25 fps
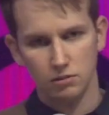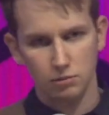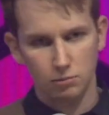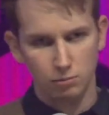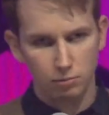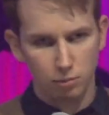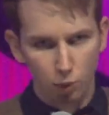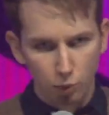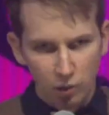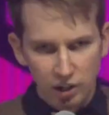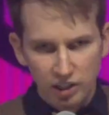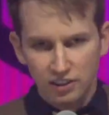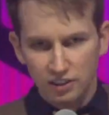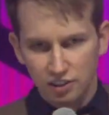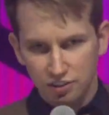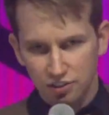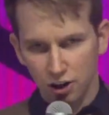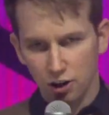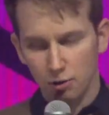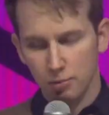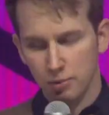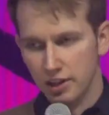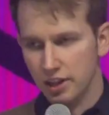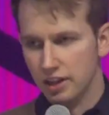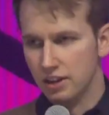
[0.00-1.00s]
but we
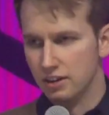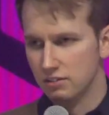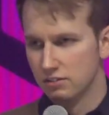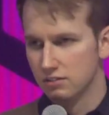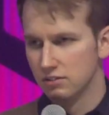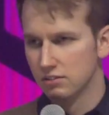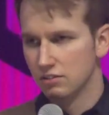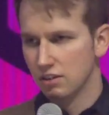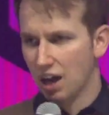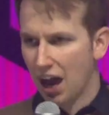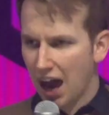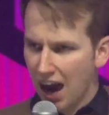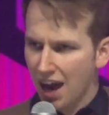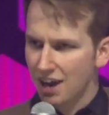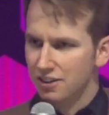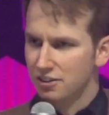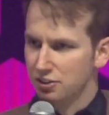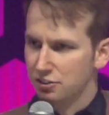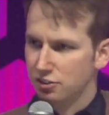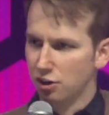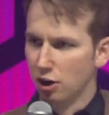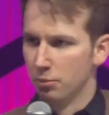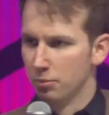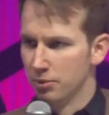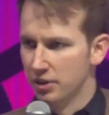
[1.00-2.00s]
determine it. I
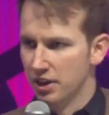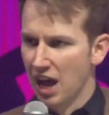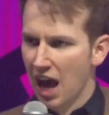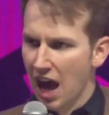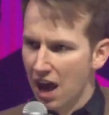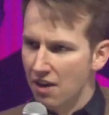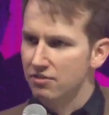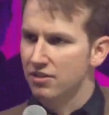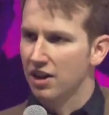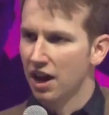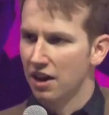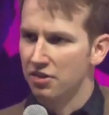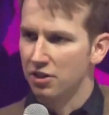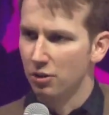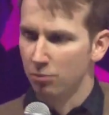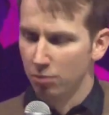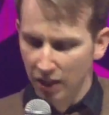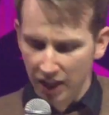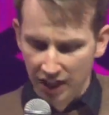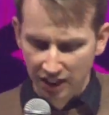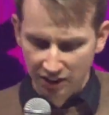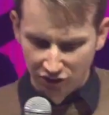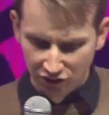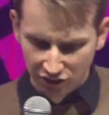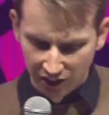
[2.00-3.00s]
determine it. I've got the
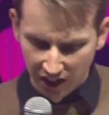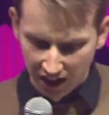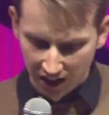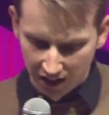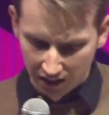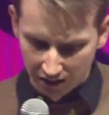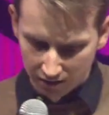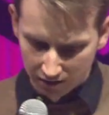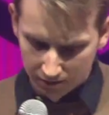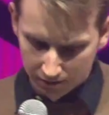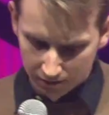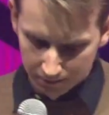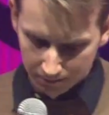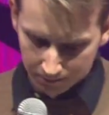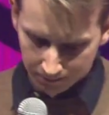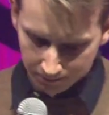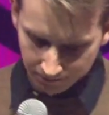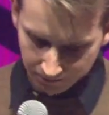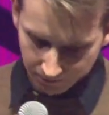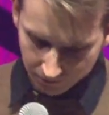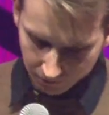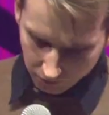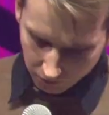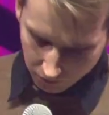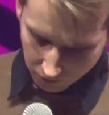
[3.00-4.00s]
blank check.
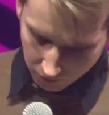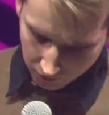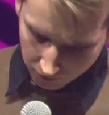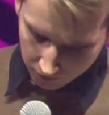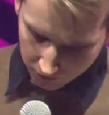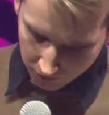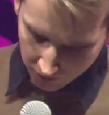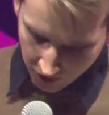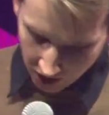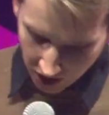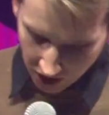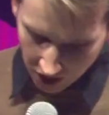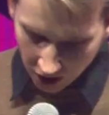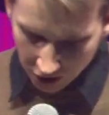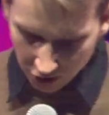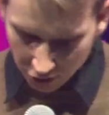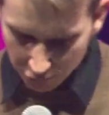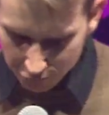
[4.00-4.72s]
And on the